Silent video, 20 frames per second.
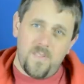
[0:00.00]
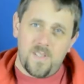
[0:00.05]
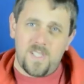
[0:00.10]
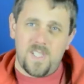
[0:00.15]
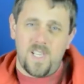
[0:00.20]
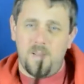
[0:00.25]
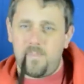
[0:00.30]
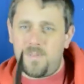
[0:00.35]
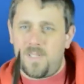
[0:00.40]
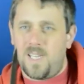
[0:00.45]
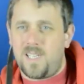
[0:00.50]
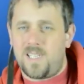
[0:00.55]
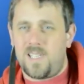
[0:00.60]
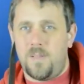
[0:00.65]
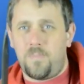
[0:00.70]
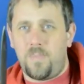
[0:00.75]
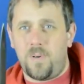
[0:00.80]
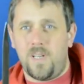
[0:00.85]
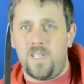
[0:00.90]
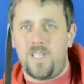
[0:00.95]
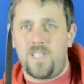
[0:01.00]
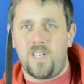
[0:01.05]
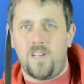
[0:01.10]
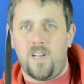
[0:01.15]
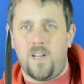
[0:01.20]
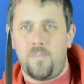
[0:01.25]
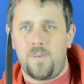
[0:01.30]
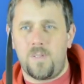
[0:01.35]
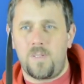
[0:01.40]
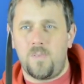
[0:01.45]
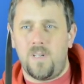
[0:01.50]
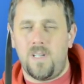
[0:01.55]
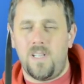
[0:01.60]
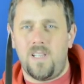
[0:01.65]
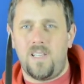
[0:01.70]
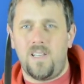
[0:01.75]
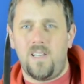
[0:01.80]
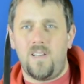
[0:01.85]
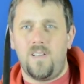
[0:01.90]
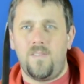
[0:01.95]
the tip's actually pretty sharp as well.
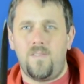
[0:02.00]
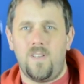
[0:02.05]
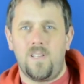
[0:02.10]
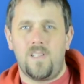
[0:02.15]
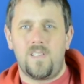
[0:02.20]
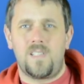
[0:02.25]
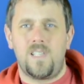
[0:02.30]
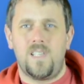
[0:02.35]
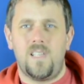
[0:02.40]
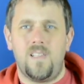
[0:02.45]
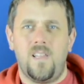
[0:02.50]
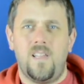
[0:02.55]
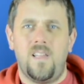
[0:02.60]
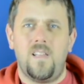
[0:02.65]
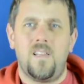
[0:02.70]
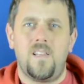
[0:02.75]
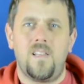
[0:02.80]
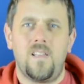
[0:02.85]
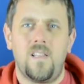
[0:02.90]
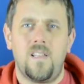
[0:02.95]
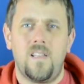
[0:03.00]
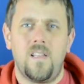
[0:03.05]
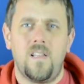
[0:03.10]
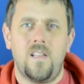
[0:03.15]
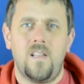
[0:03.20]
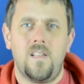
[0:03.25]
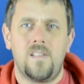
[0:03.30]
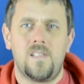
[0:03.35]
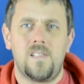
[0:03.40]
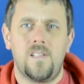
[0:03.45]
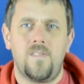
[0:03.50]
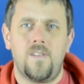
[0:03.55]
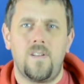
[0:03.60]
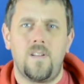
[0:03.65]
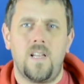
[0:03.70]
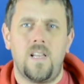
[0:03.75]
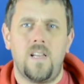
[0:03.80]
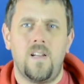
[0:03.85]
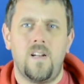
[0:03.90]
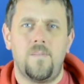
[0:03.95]
I don't know if you can see that. See if I can
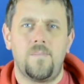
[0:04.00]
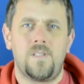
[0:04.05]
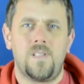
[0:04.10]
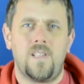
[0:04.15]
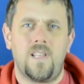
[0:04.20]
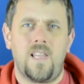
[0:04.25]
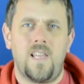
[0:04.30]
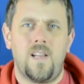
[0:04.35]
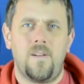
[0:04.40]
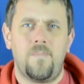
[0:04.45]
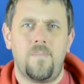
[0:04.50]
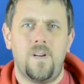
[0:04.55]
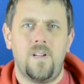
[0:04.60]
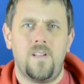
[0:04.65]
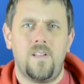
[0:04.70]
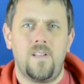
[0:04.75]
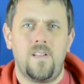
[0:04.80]
get it up to the camera.